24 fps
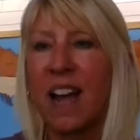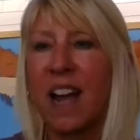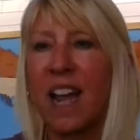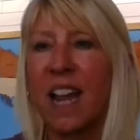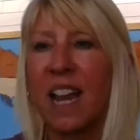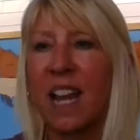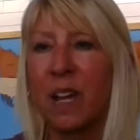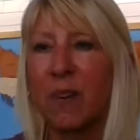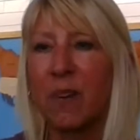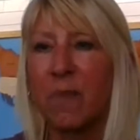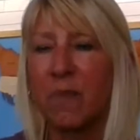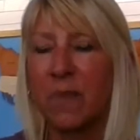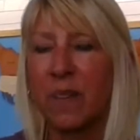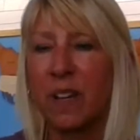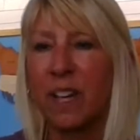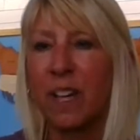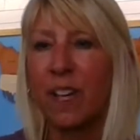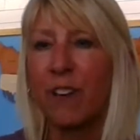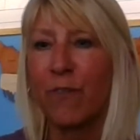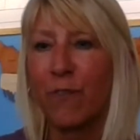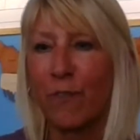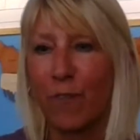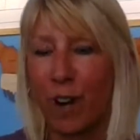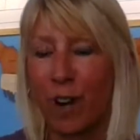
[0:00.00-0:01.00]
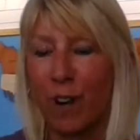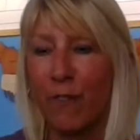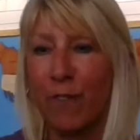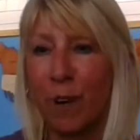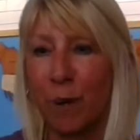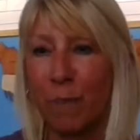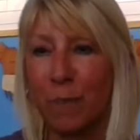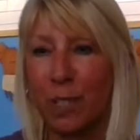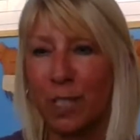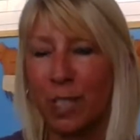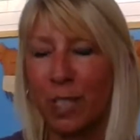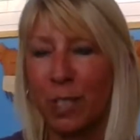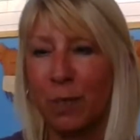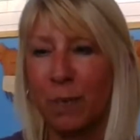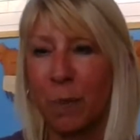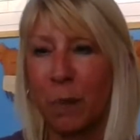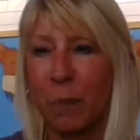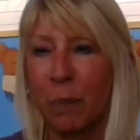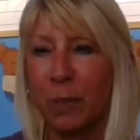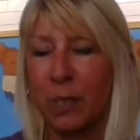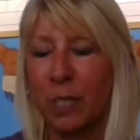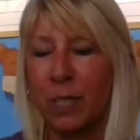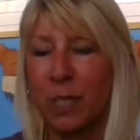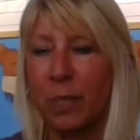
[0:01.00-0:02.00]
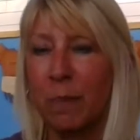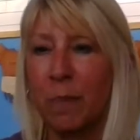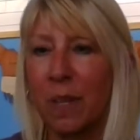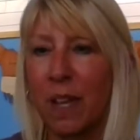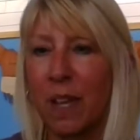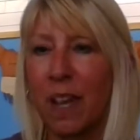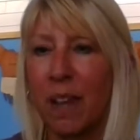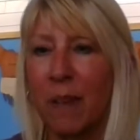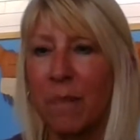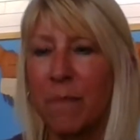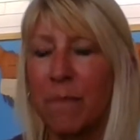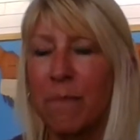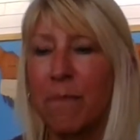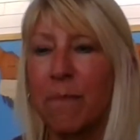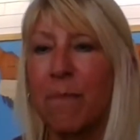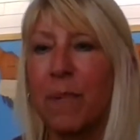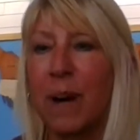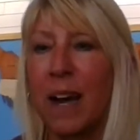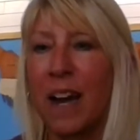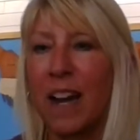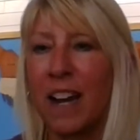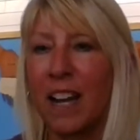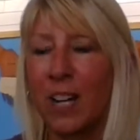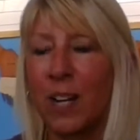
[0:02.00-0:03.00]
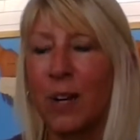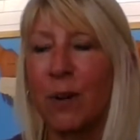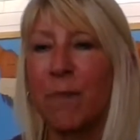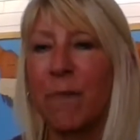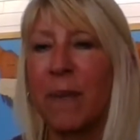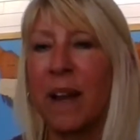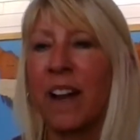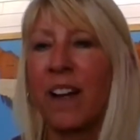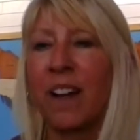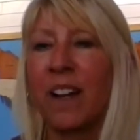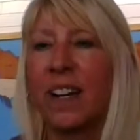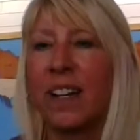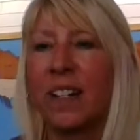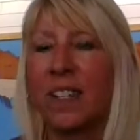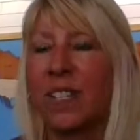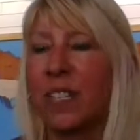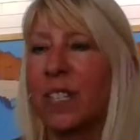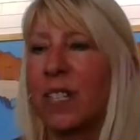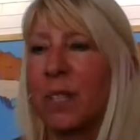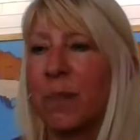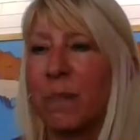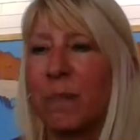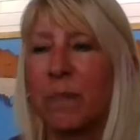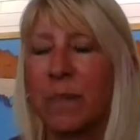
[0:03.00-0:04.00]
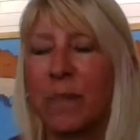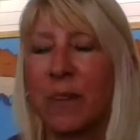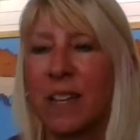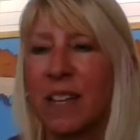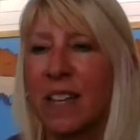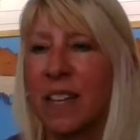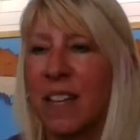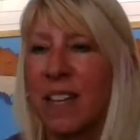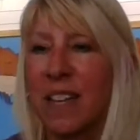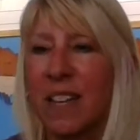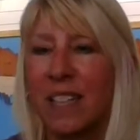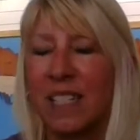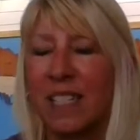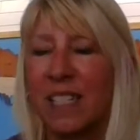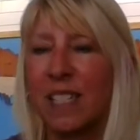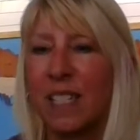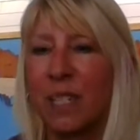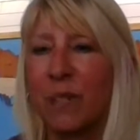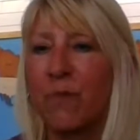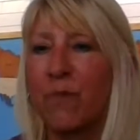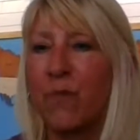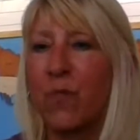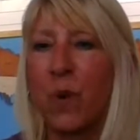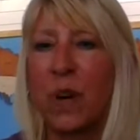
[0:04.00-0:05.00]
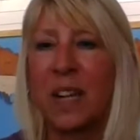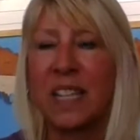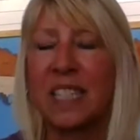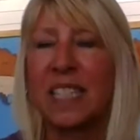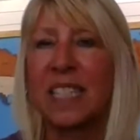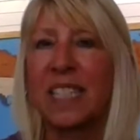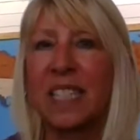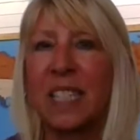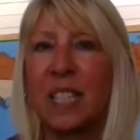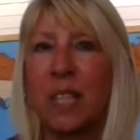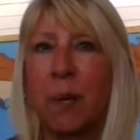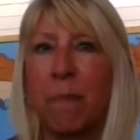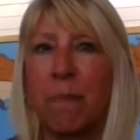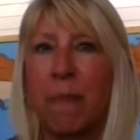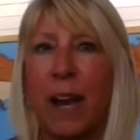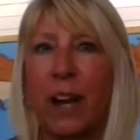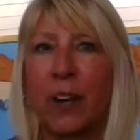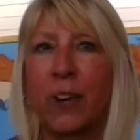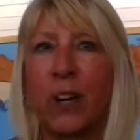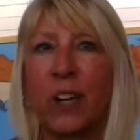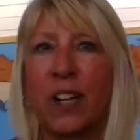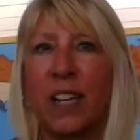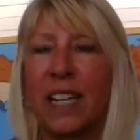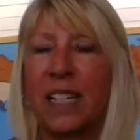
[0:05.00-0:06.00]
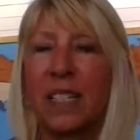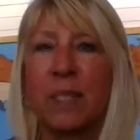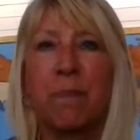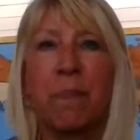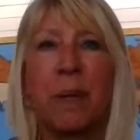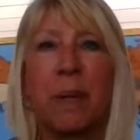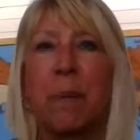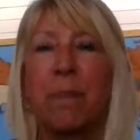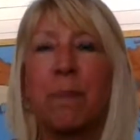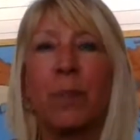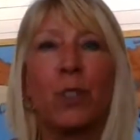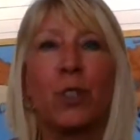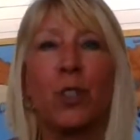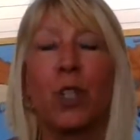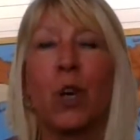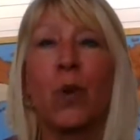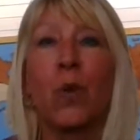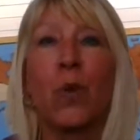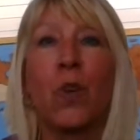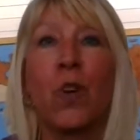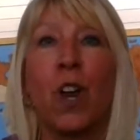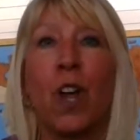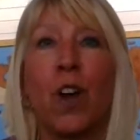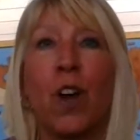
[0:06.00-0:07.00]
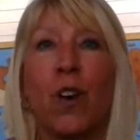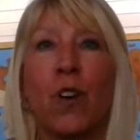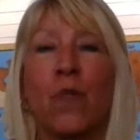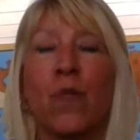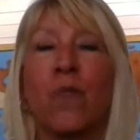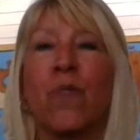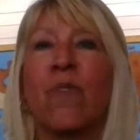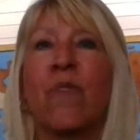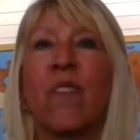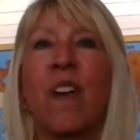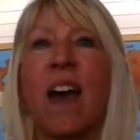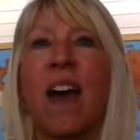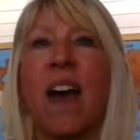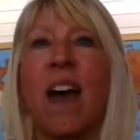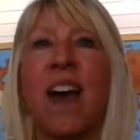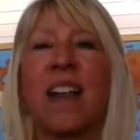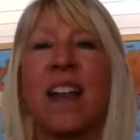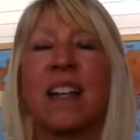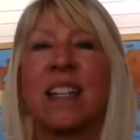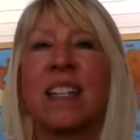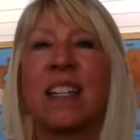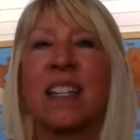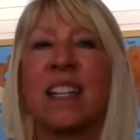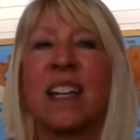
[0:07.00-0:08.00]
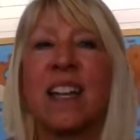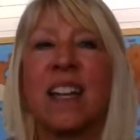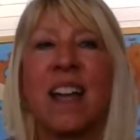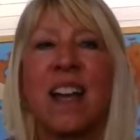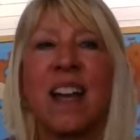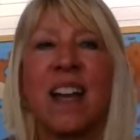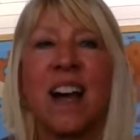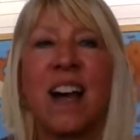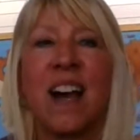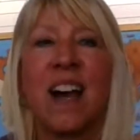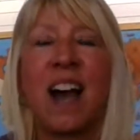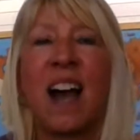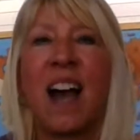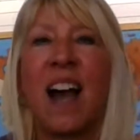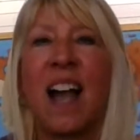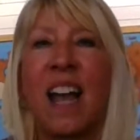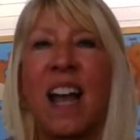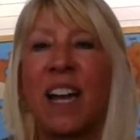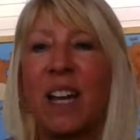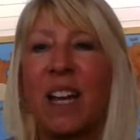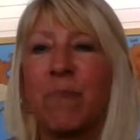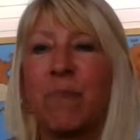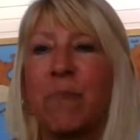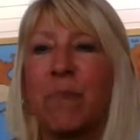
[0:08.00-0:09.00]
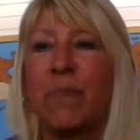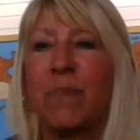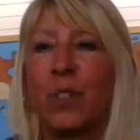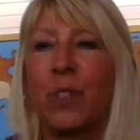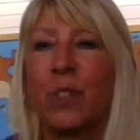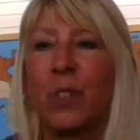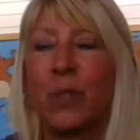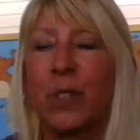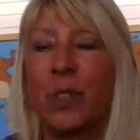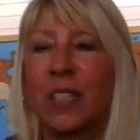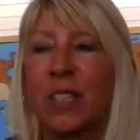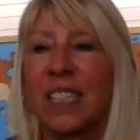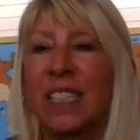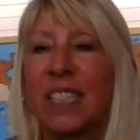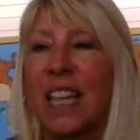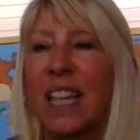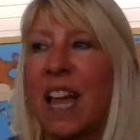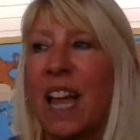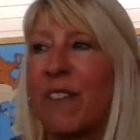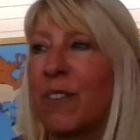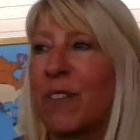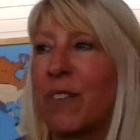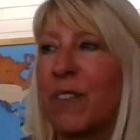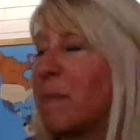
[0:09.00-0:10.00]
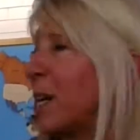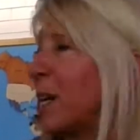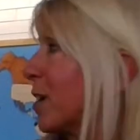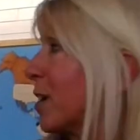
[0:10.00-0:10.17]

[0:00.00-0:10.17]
I am in front of our missions mobile display, but you may hear some some voices in the background as people don't know that I am doing this live up